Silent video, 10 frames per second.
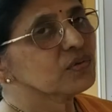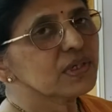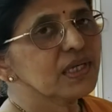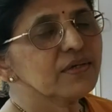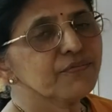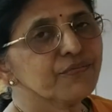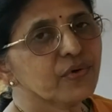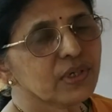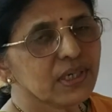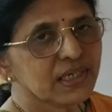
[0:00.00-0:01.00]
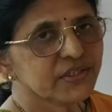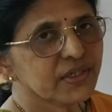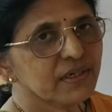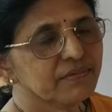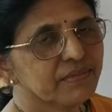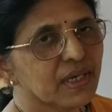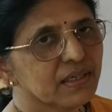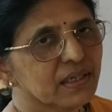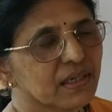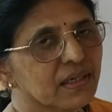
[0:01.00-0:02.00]
only for collection of
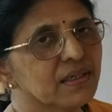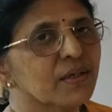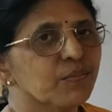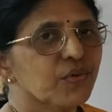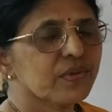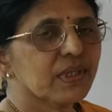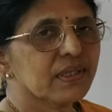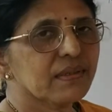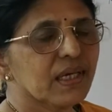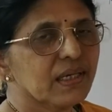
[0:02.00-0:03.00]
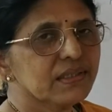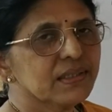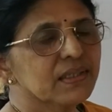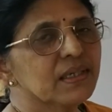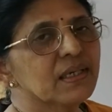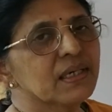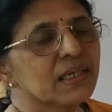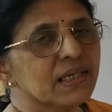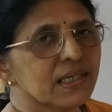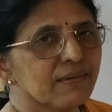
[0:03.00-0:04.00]
data, more than that,
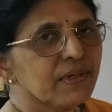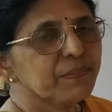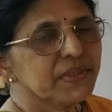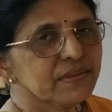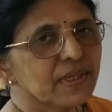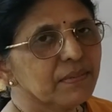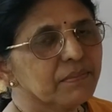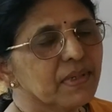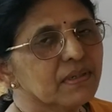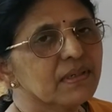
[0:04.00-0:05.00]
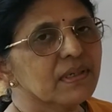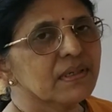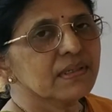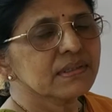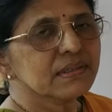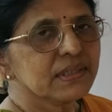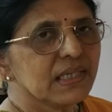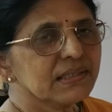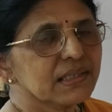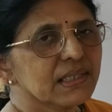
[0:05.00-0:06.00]
developing some
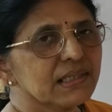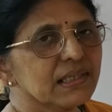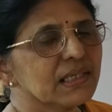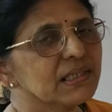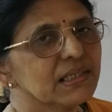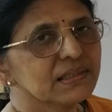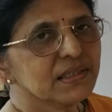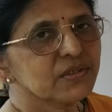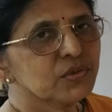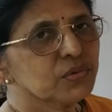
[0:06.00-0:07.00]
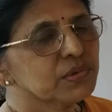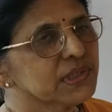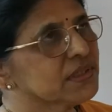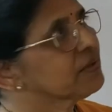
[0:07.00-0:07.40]
statistical techniques and tools